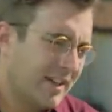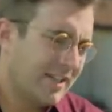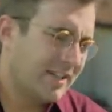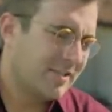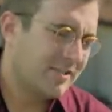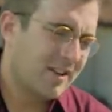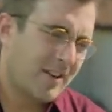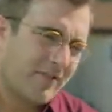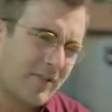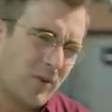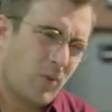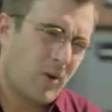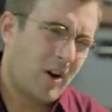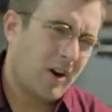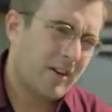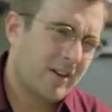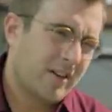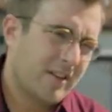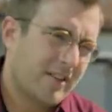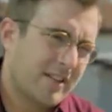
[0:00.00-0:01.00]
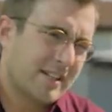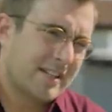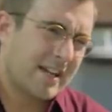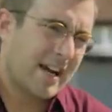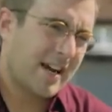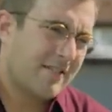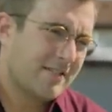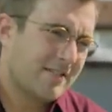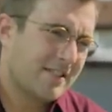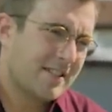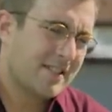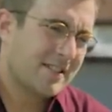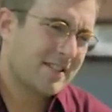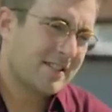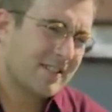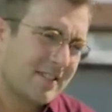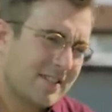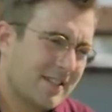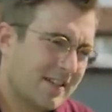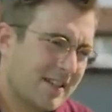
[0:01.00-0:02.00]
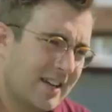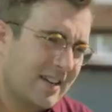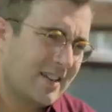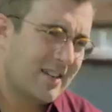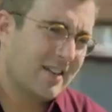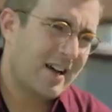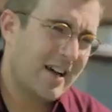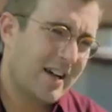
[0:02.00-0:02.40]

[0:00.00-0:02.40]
they turned off the water in this house. And,